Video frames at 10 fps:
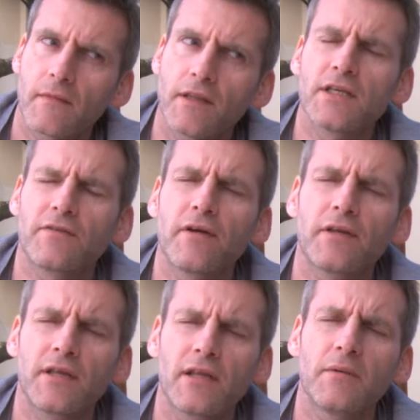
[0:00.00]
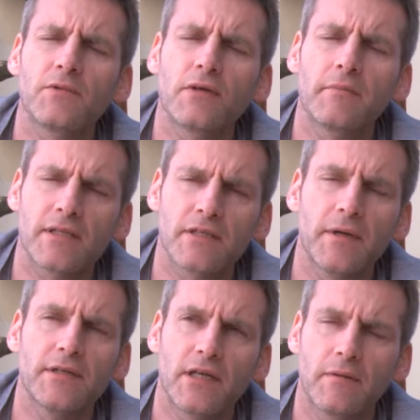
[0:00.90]
There's a very thin line between
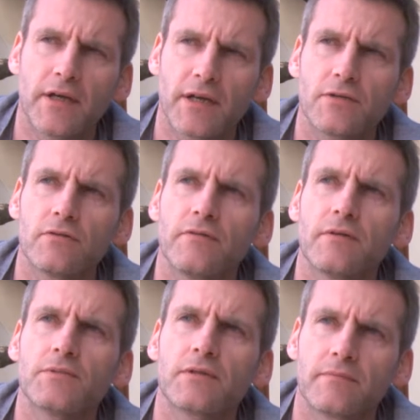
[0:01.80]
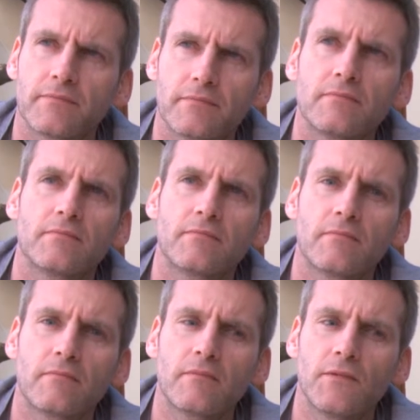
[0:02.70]
masturbating and making short films.
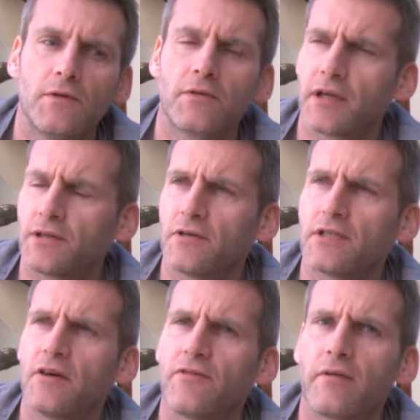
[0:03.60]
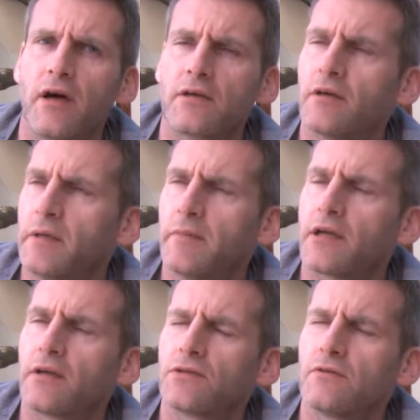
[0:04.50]
You think to yourself, I could be
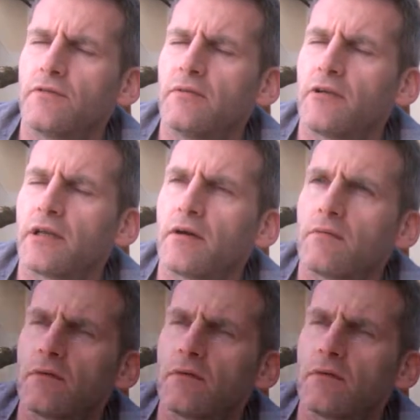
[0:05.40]
making a short film right now.